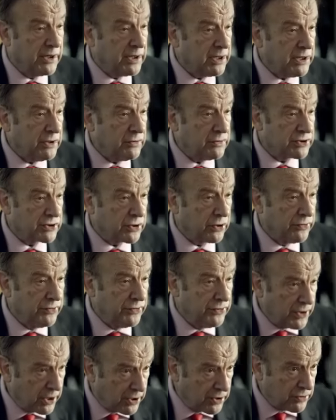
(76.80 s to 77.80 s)
The EU has got
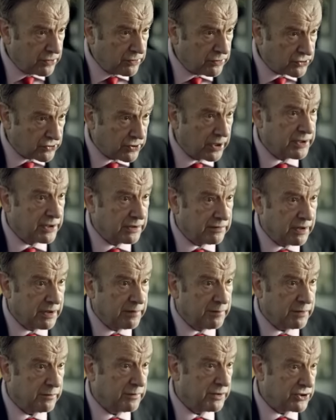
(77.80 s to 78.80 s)
no trade
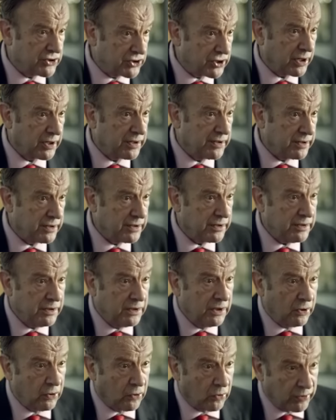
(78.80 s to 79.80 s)
agreement with China
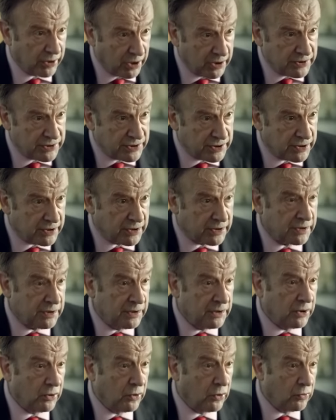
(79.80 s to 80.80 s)
or India
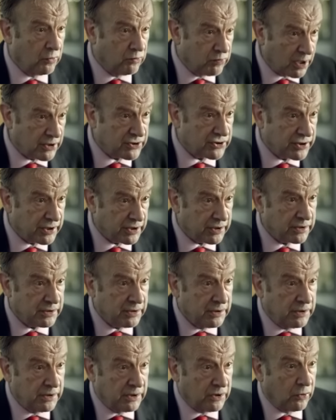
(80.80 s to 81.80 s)
or Russia
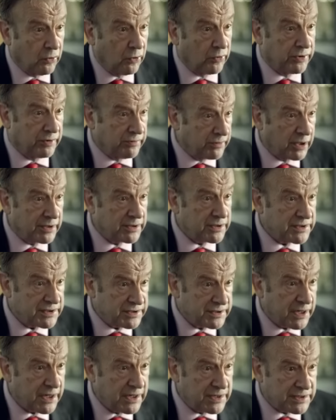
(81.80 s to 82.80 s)
or the United
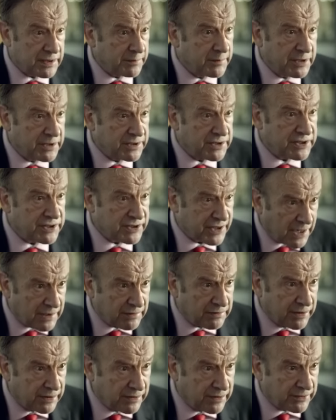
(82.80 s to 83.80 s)
States. I mean, it's
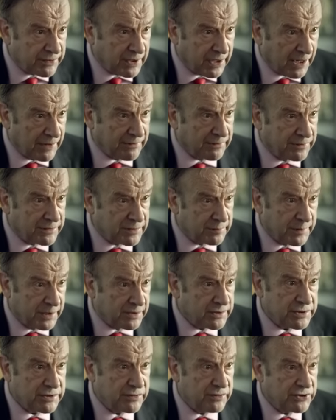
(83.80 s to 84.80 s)
staggering that they haven't
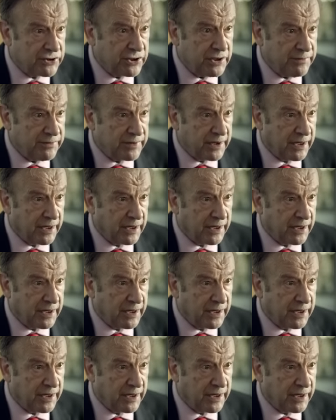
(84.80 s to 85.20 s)
managed to achieve